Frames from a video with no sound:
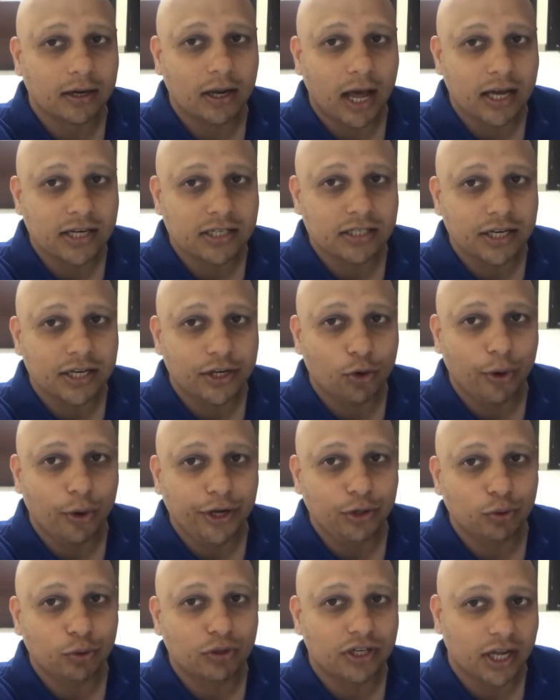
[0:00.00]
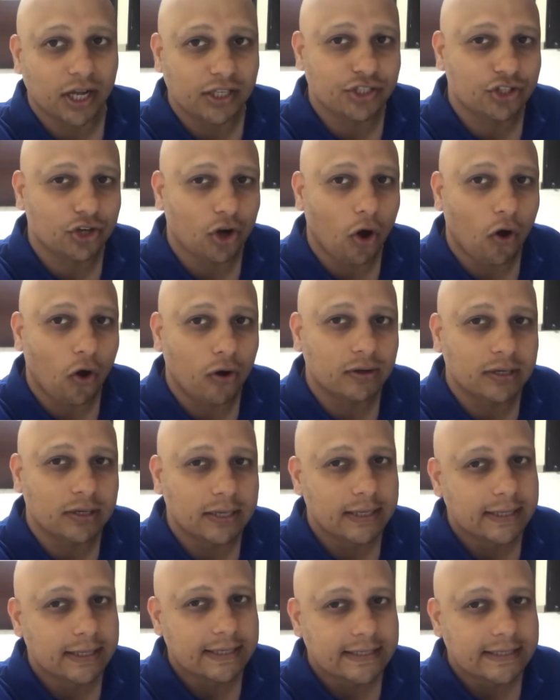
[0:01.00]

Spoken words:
largely going to touch on